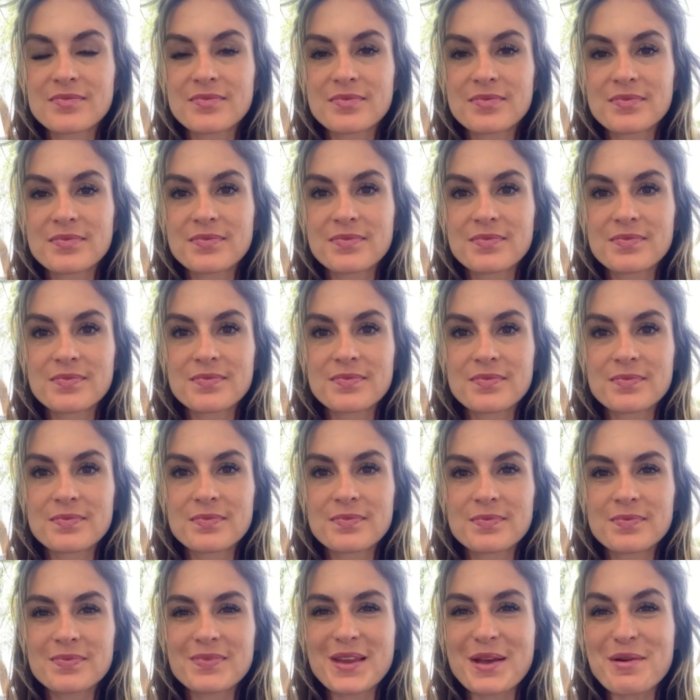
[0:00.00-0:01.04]
I want the
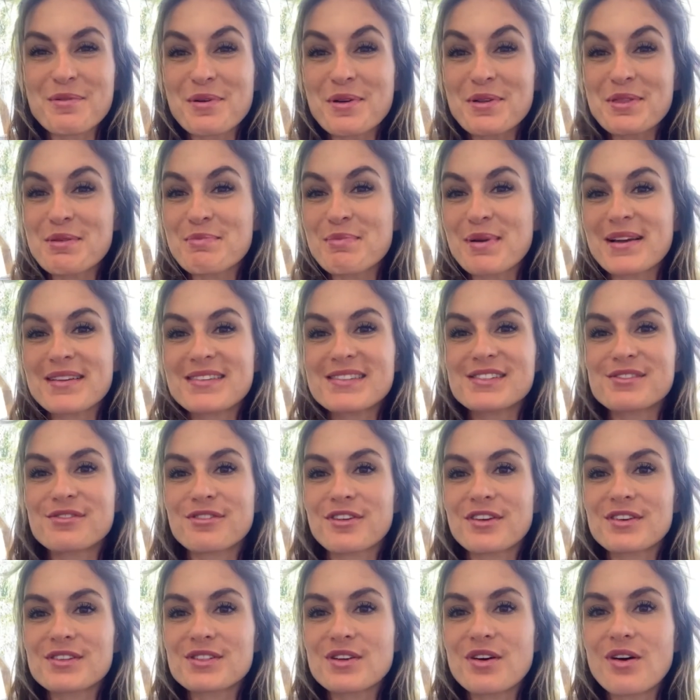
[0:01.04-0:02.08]
best for us all.
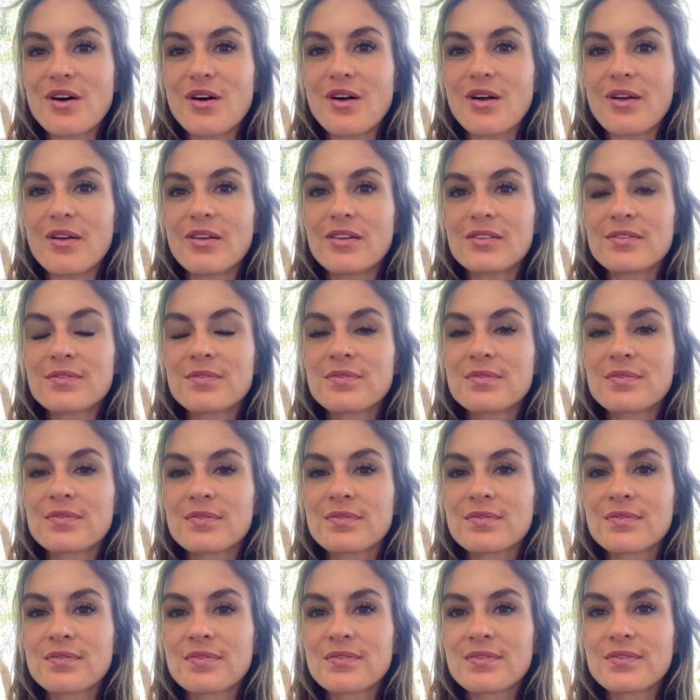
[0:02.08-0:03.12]

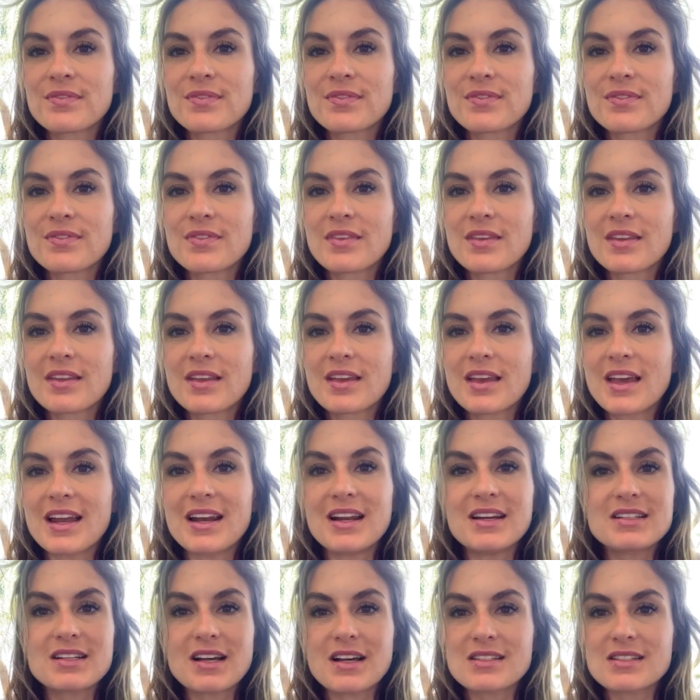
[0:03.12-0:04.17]
And it doesn't come from
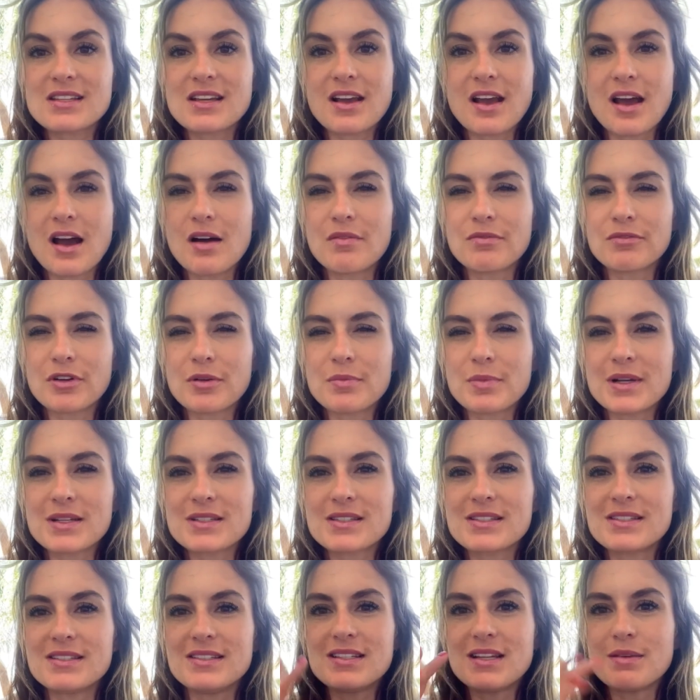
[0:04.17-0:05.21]
us dimming our own
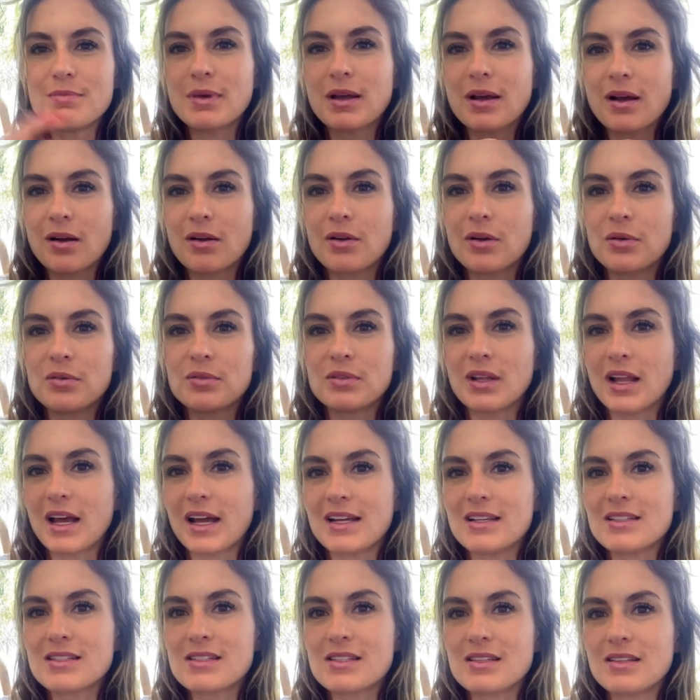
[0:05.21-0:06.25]
lights and
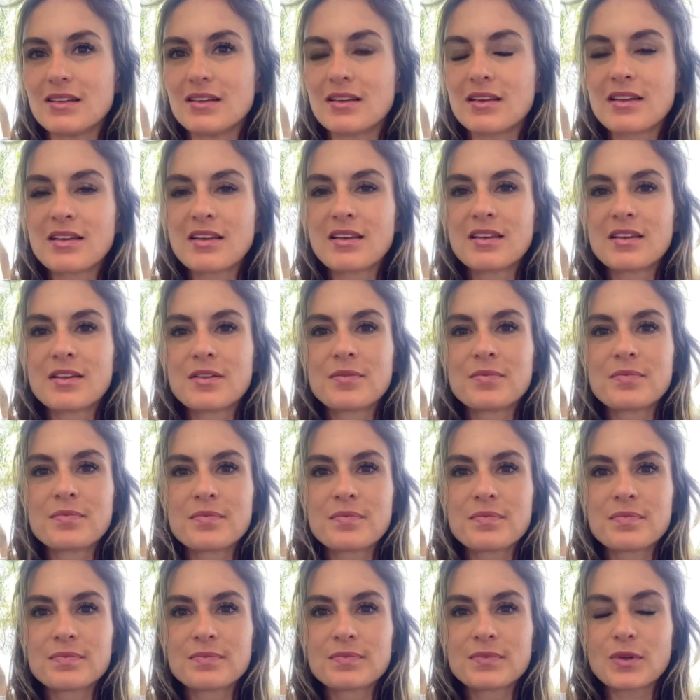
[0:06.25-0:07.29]
running
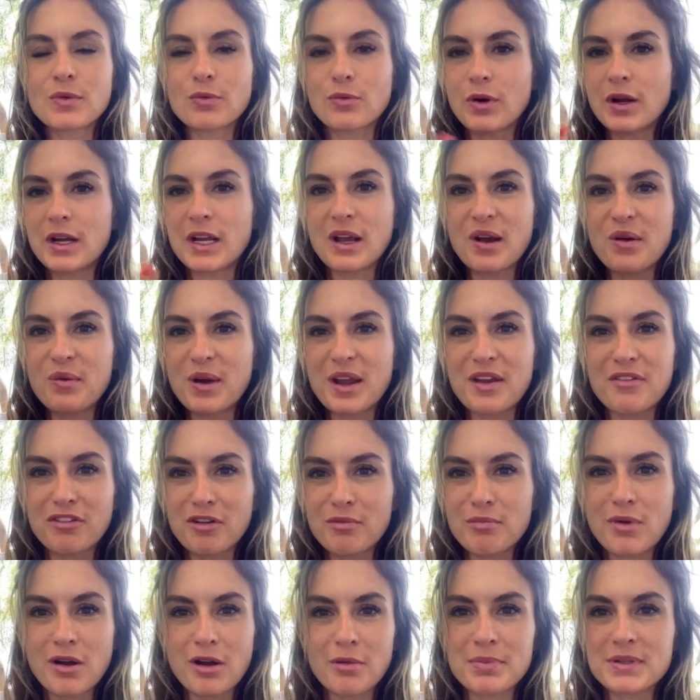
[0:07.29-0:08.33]
away from our potential
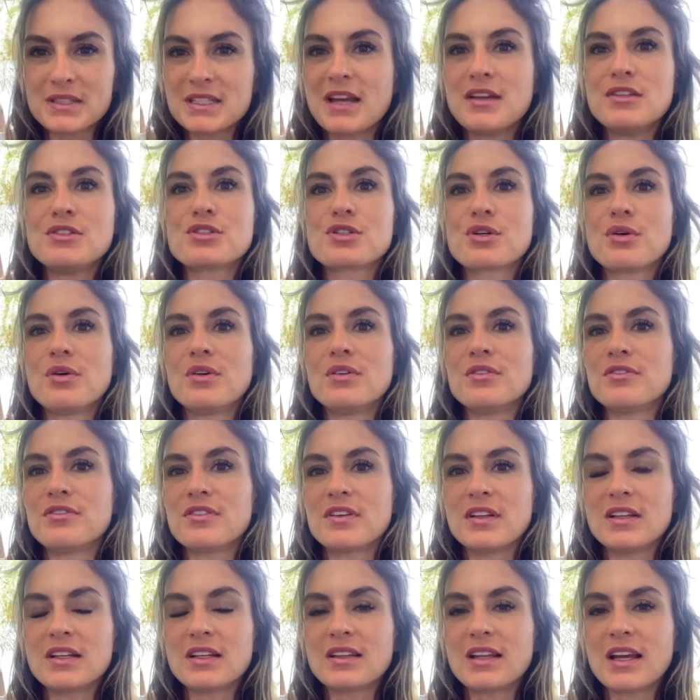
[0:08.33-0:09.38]
and feeling like we need to
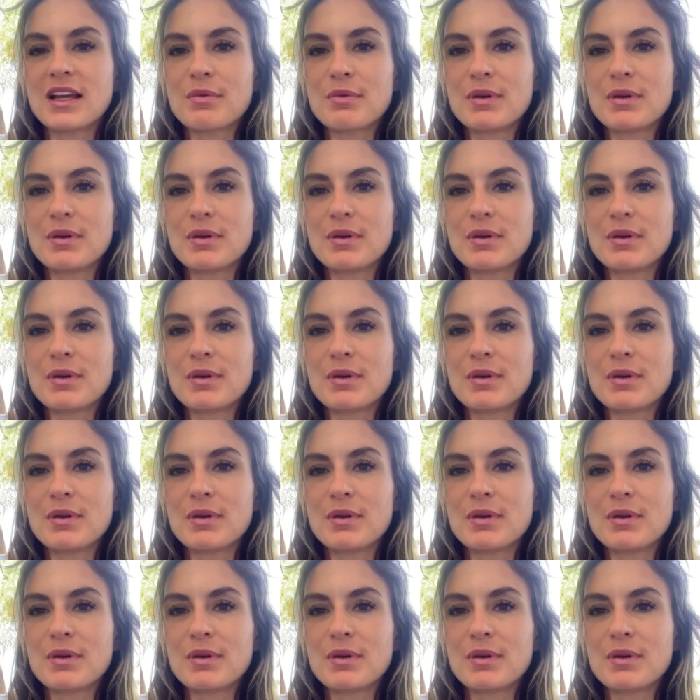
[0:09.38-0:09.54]
have a